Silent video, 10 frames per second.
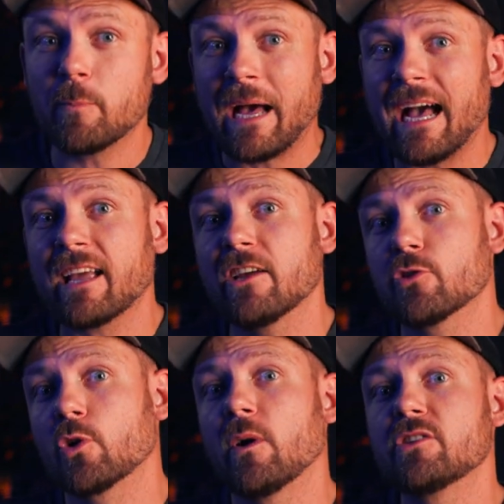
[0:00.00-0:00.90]
package
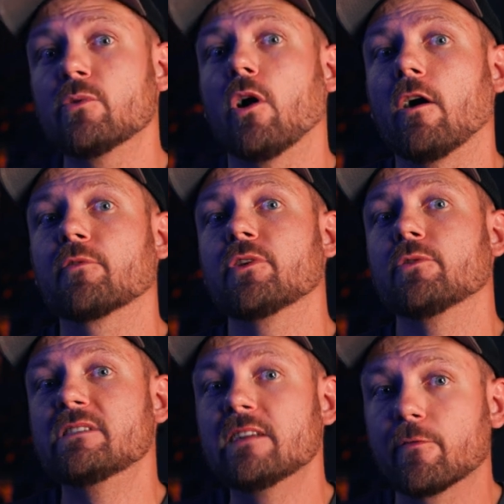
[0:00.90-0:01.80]
are going to offer you
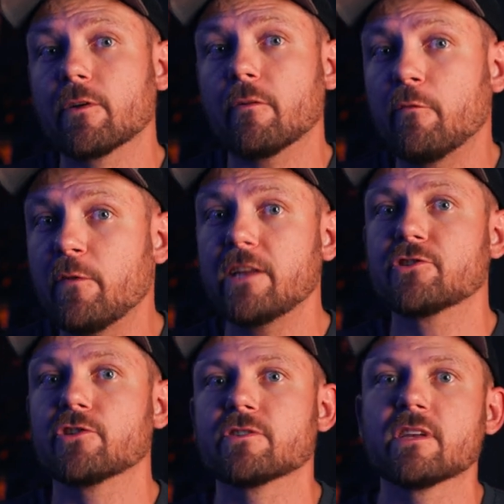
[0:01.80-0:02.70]
different
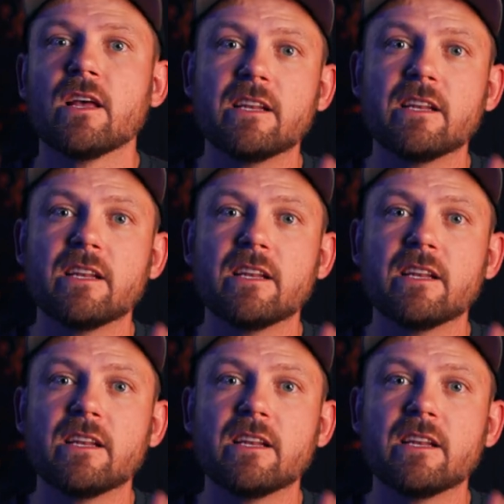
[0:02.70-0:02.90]
features